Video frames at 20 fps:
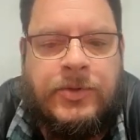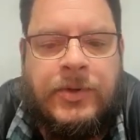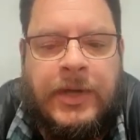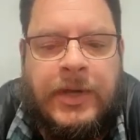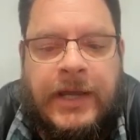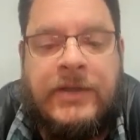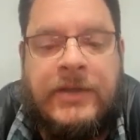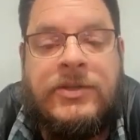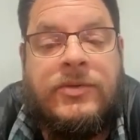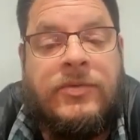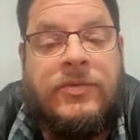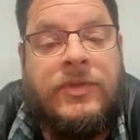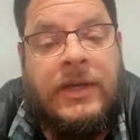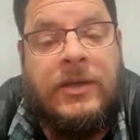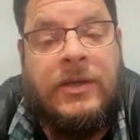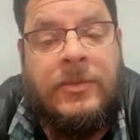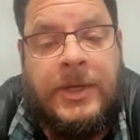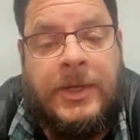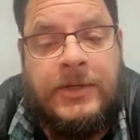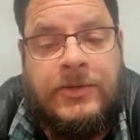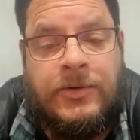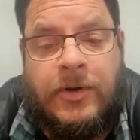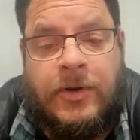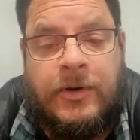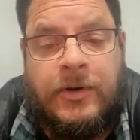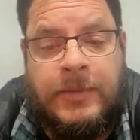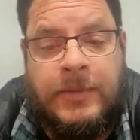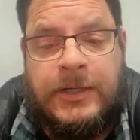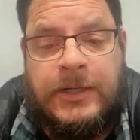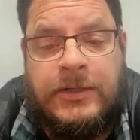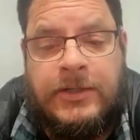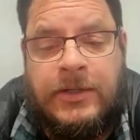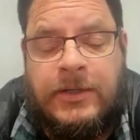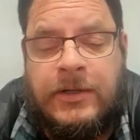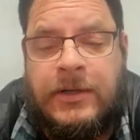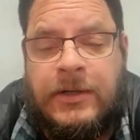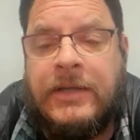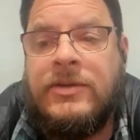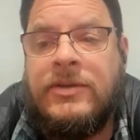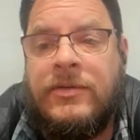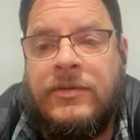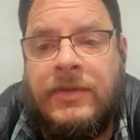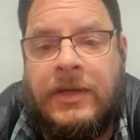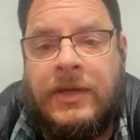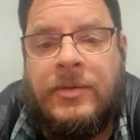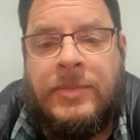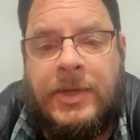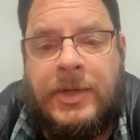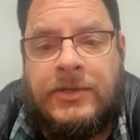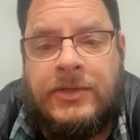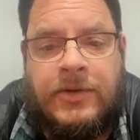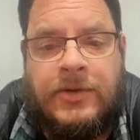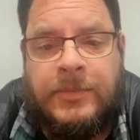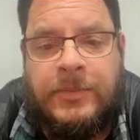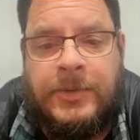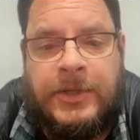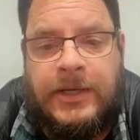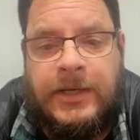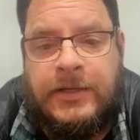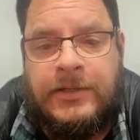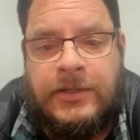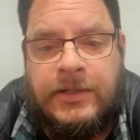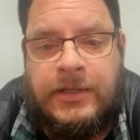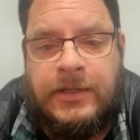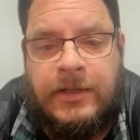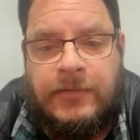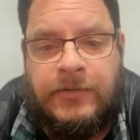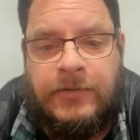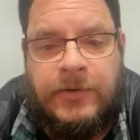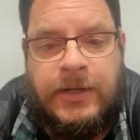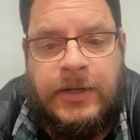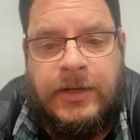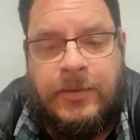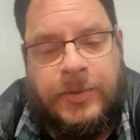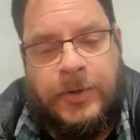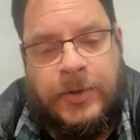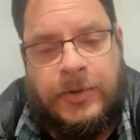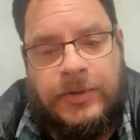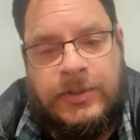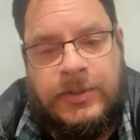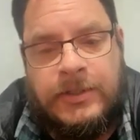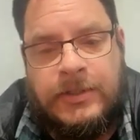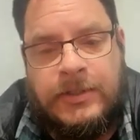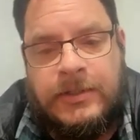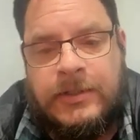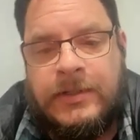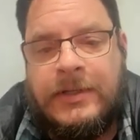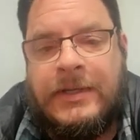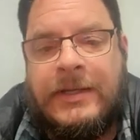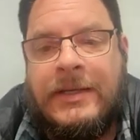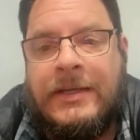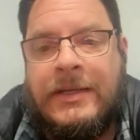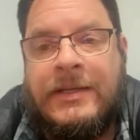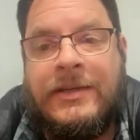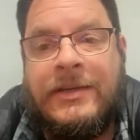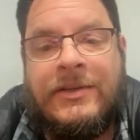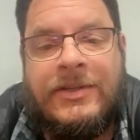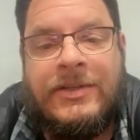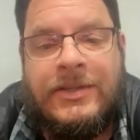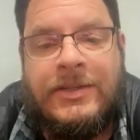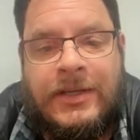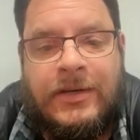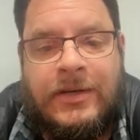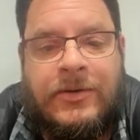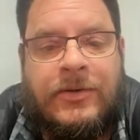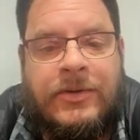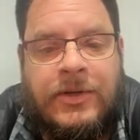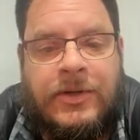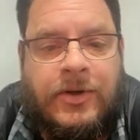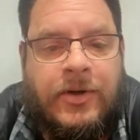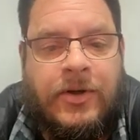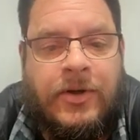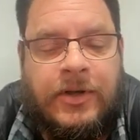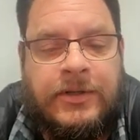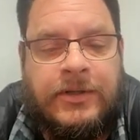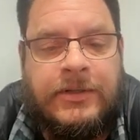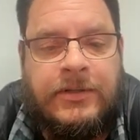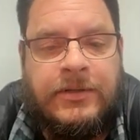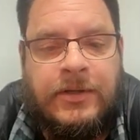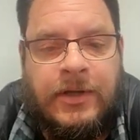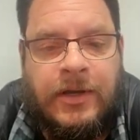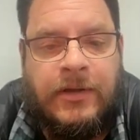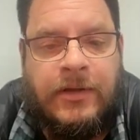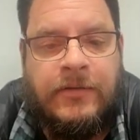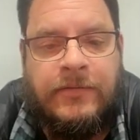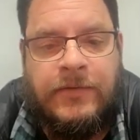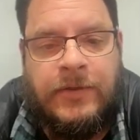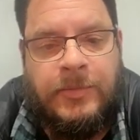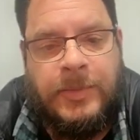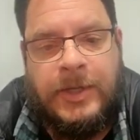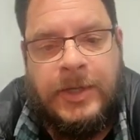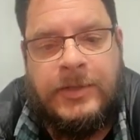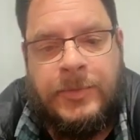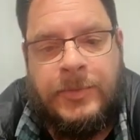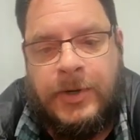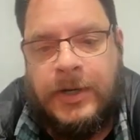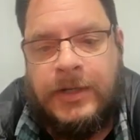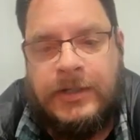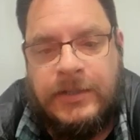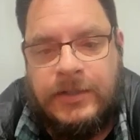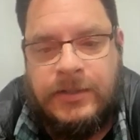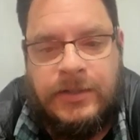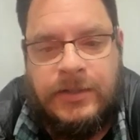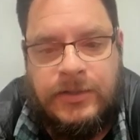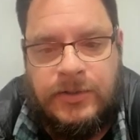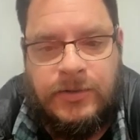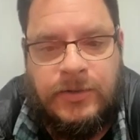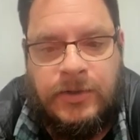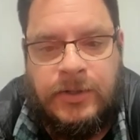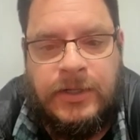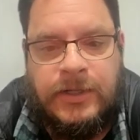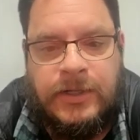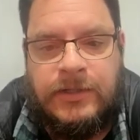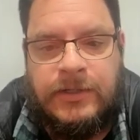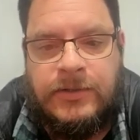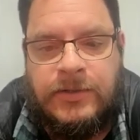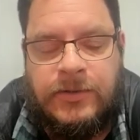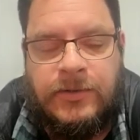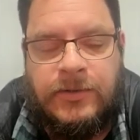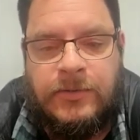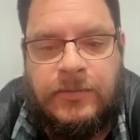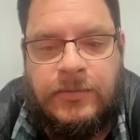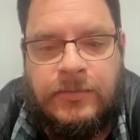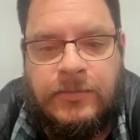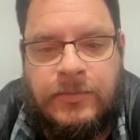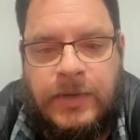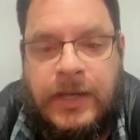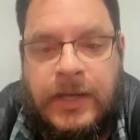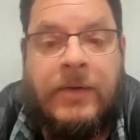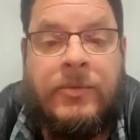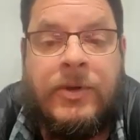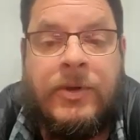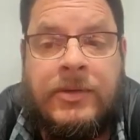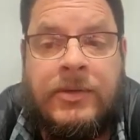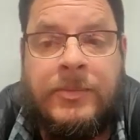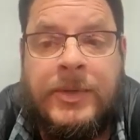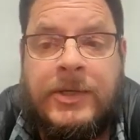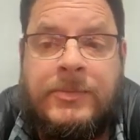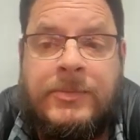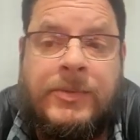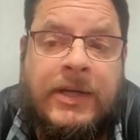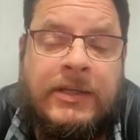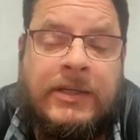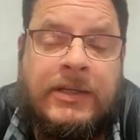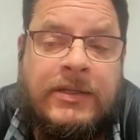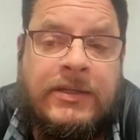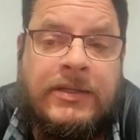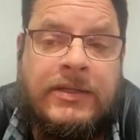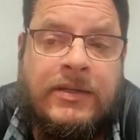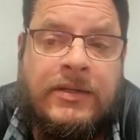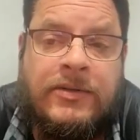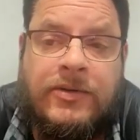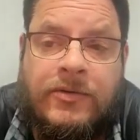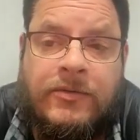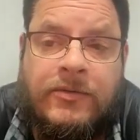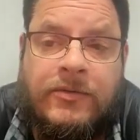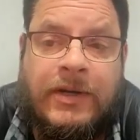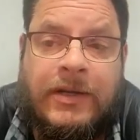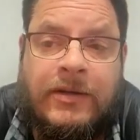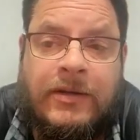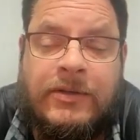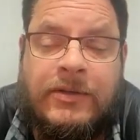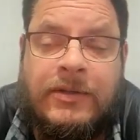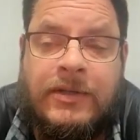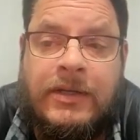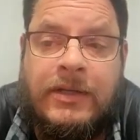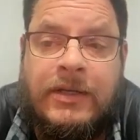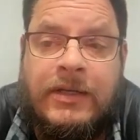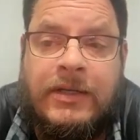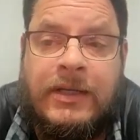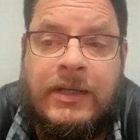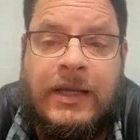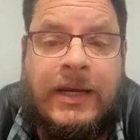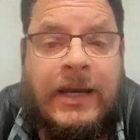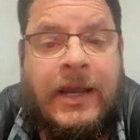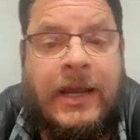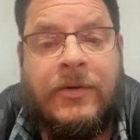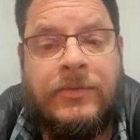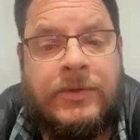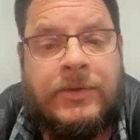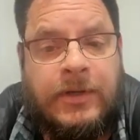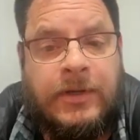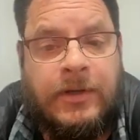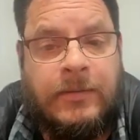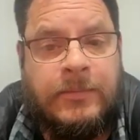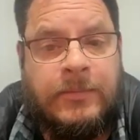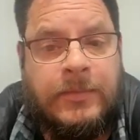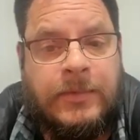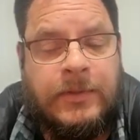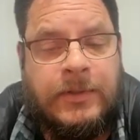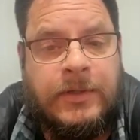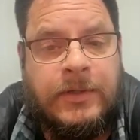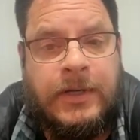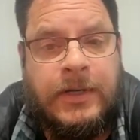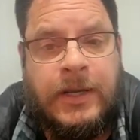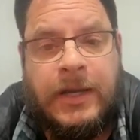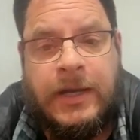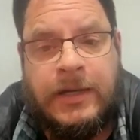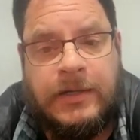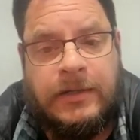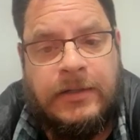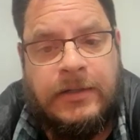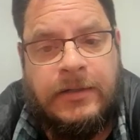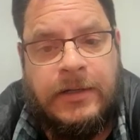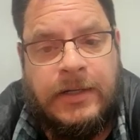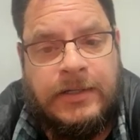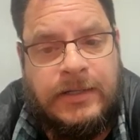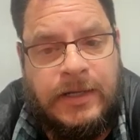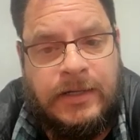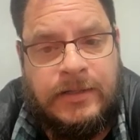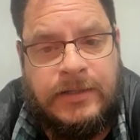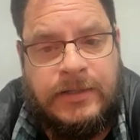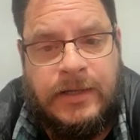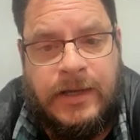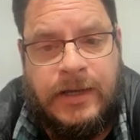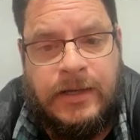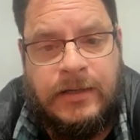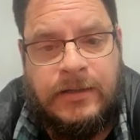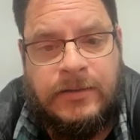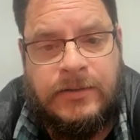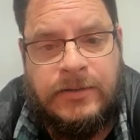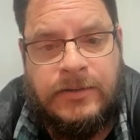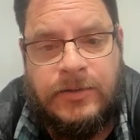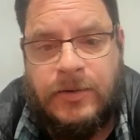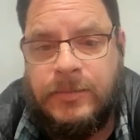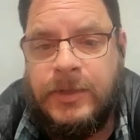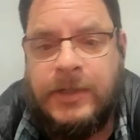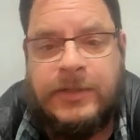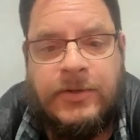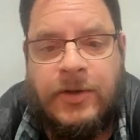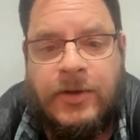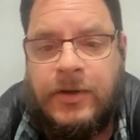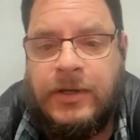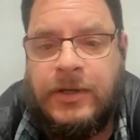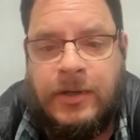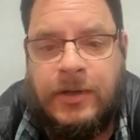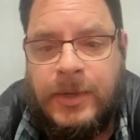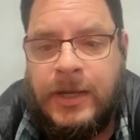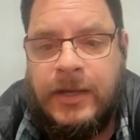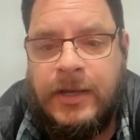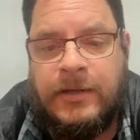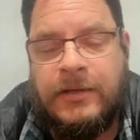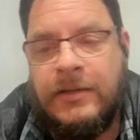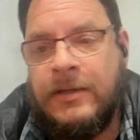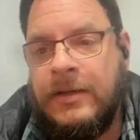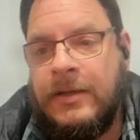as you think about your automation, as you think about your application delivery approaches, consider the cost of the best practice that you're looking to. And I want the best practice centered around an outcome, not a tech stack. So I'm not talking about,